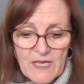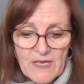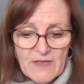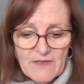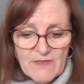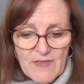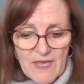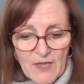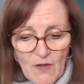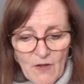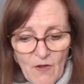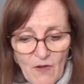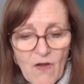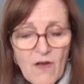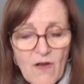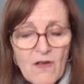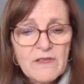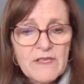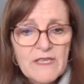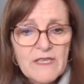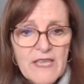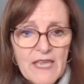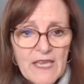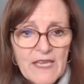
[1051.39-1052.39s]
They all
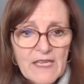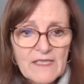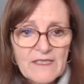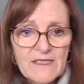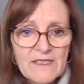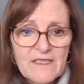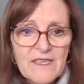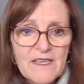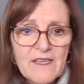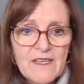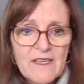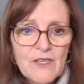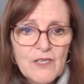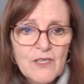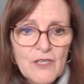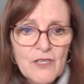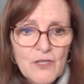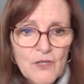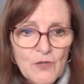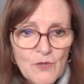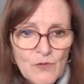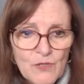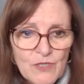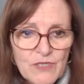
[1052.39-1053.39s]
gained
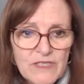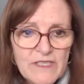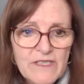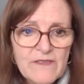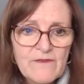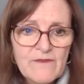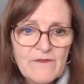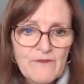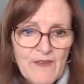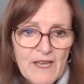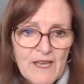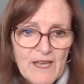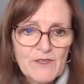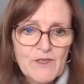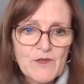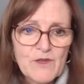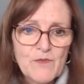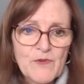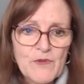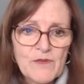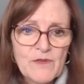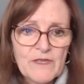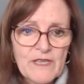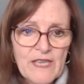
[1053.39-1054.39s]
hugely
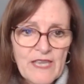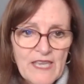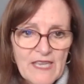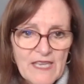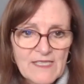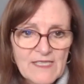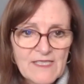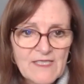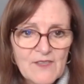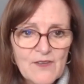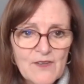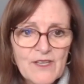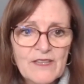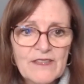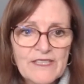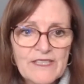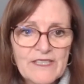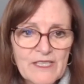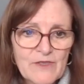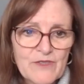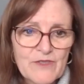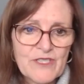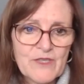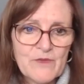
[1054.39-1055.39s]
valuable hands-on
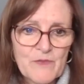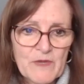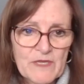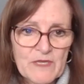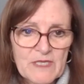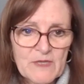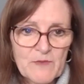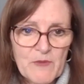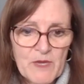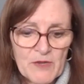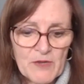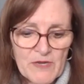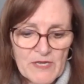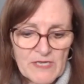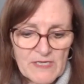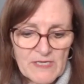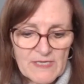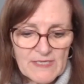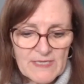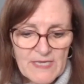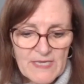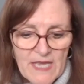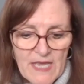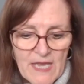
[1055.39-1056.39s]
leadership
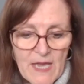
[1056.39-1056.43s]
experience